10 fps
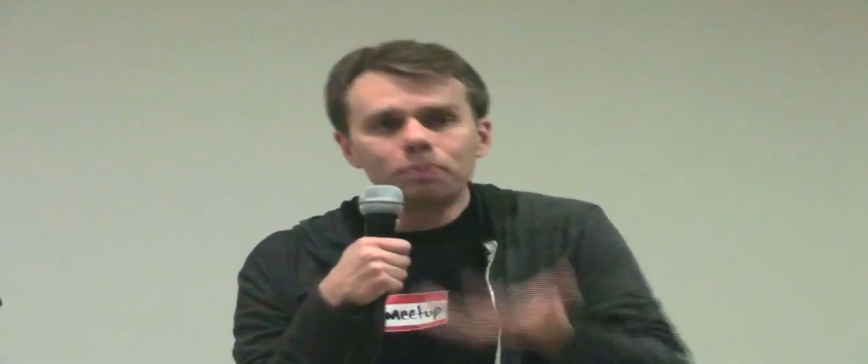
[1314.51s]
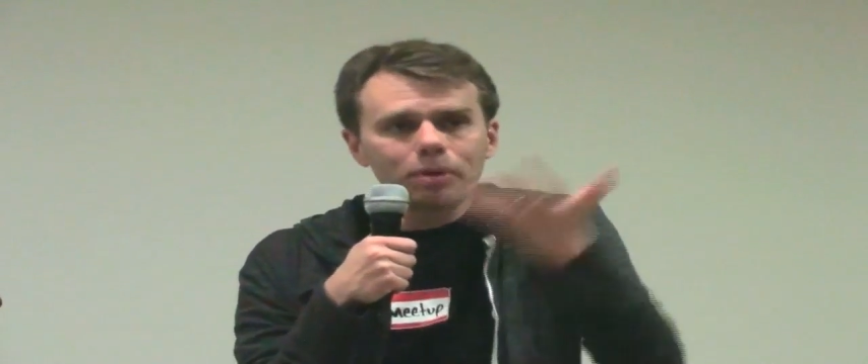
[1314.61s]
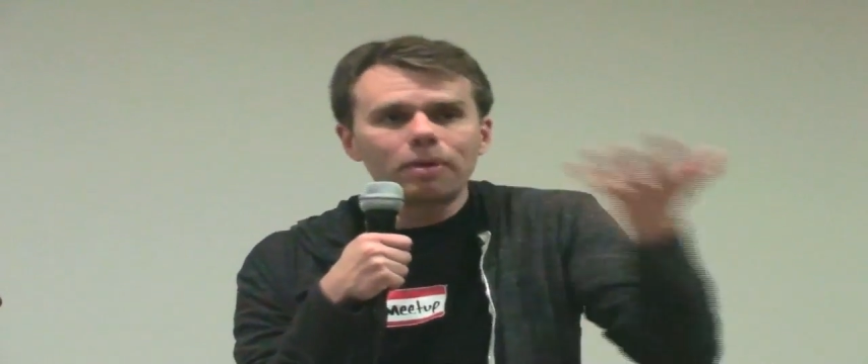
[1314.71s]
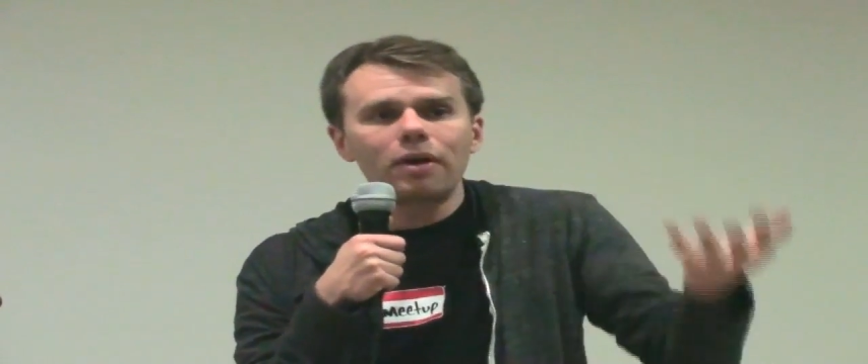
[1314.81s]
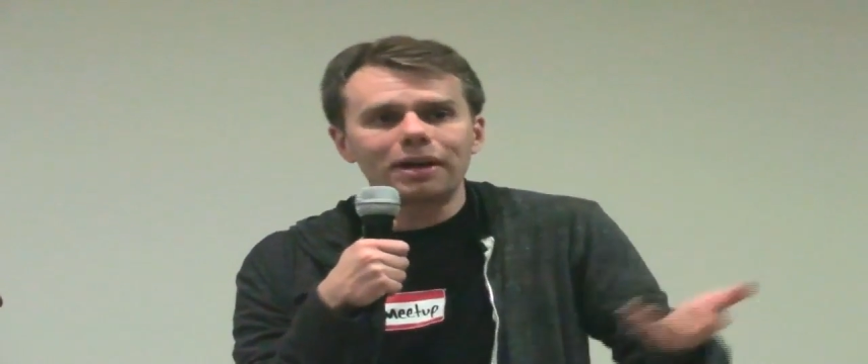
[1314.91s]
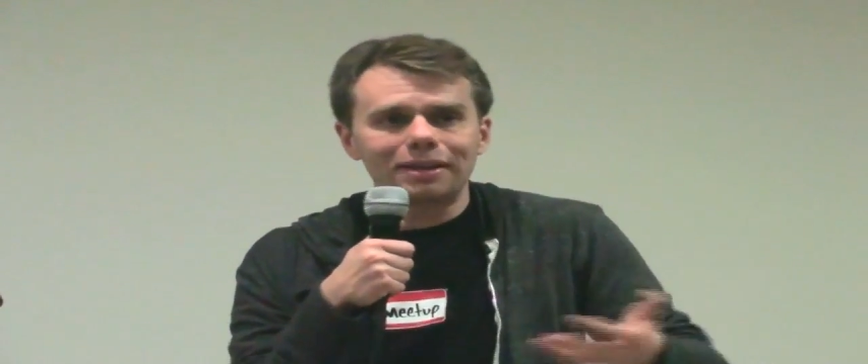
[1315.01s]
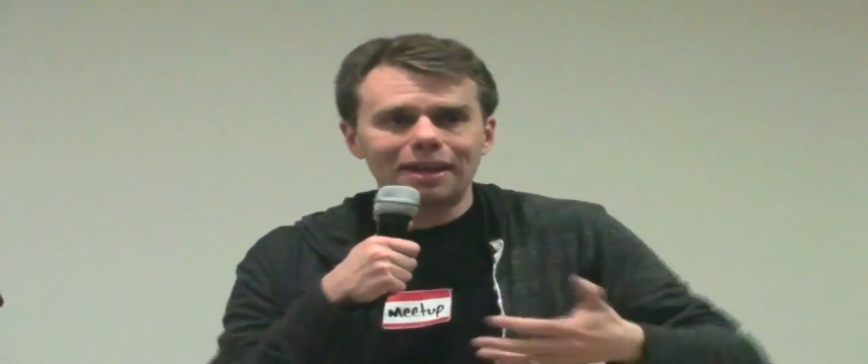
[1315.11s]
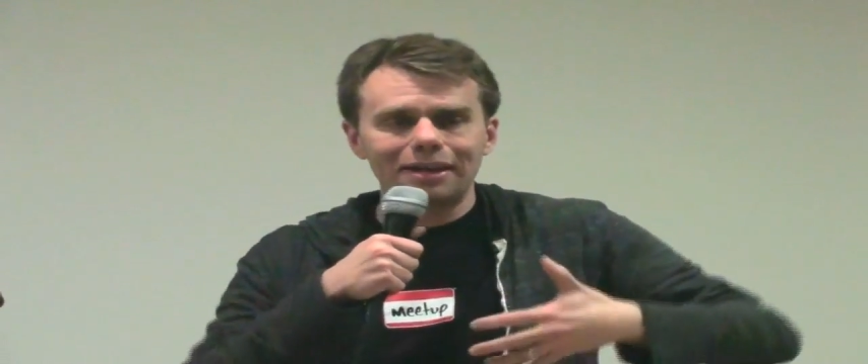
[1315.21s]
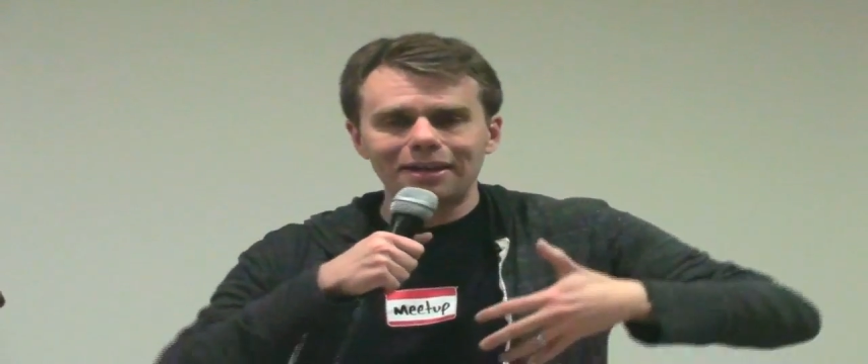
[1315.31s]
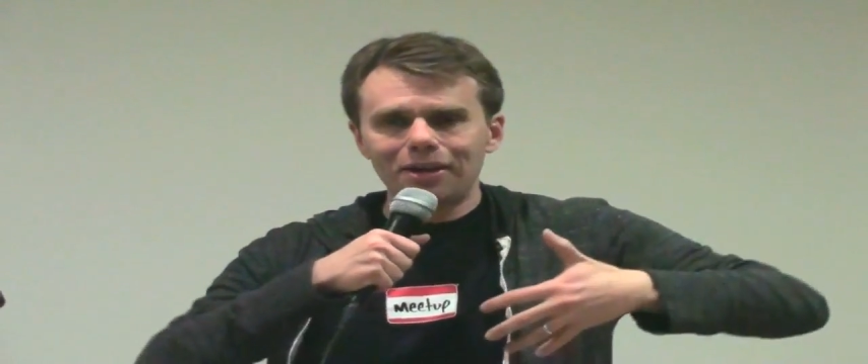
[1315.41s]
promote it,
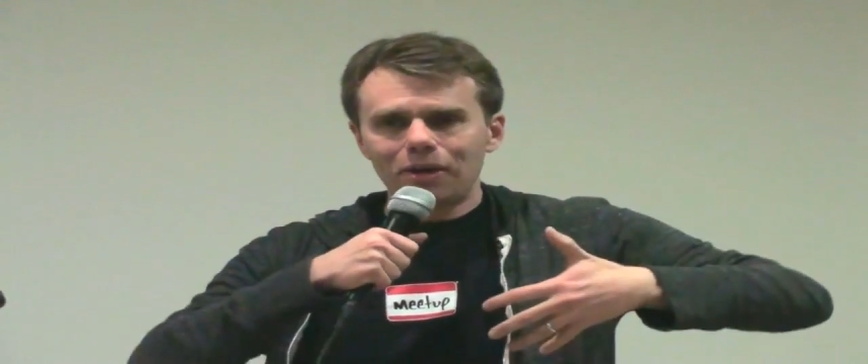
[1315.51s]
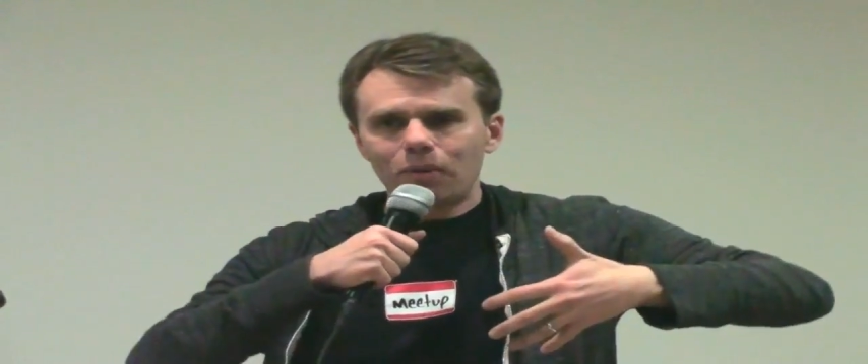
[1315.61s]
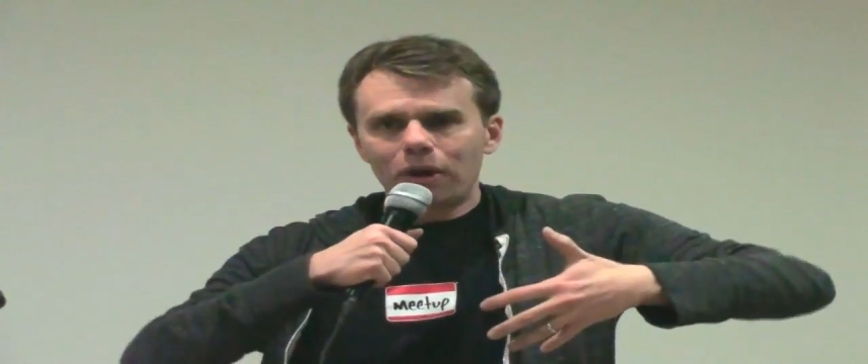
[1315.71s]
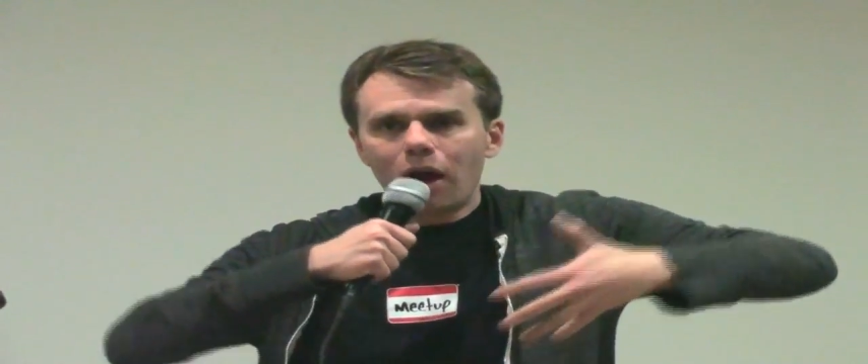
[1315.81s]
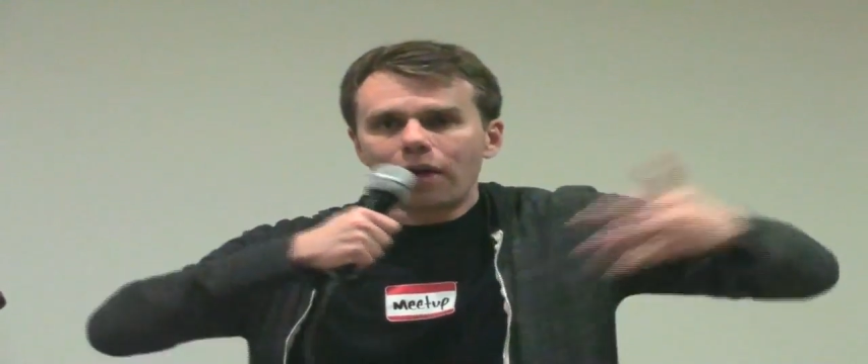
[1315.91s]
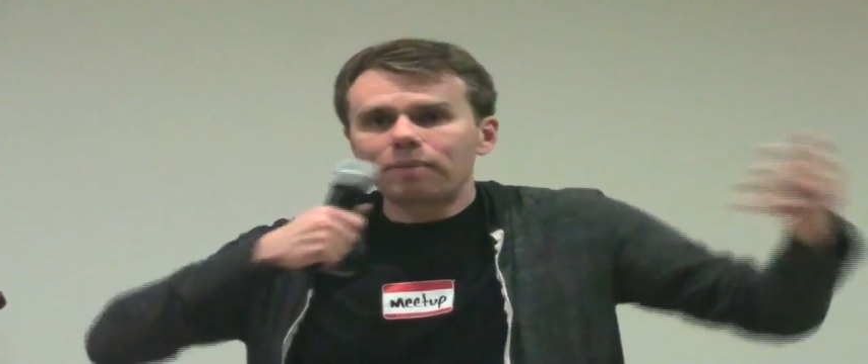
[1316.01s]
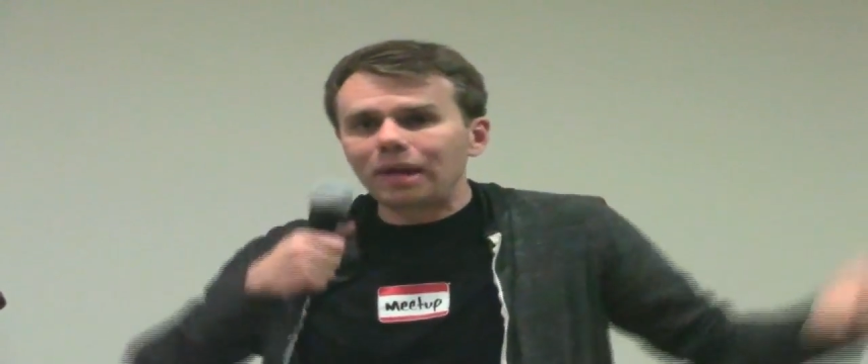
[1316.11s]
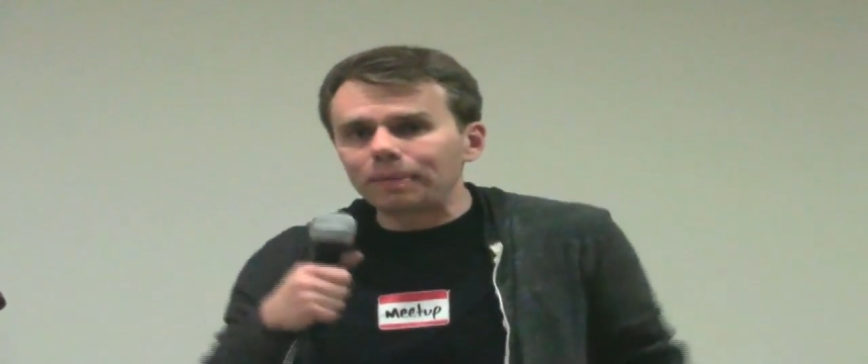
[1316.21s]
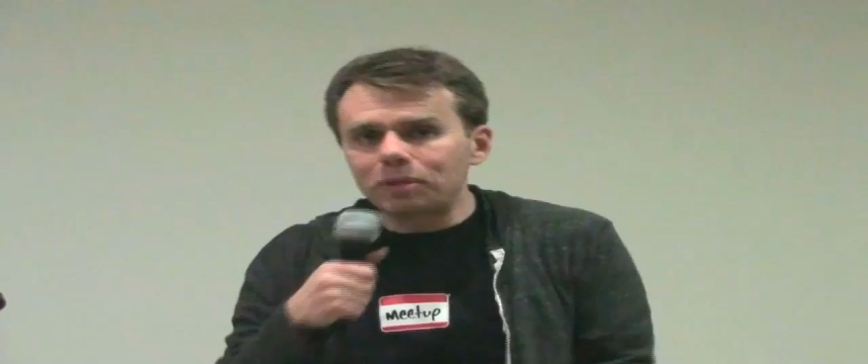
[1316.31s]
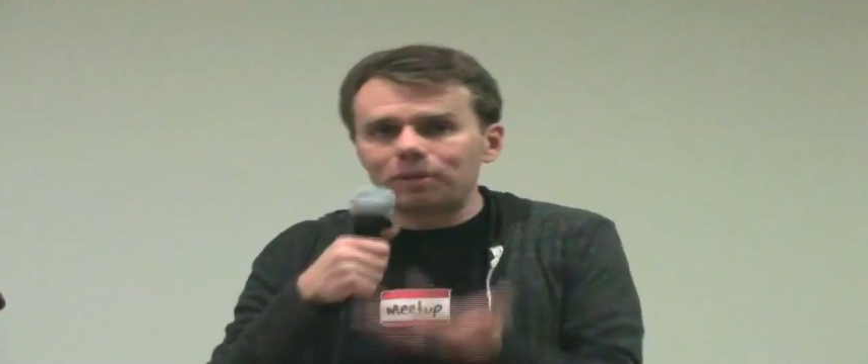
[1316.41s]
and then when all the
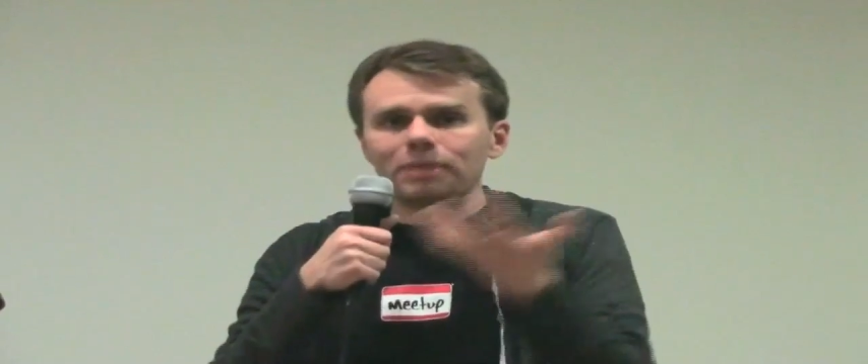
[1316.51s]
meetups are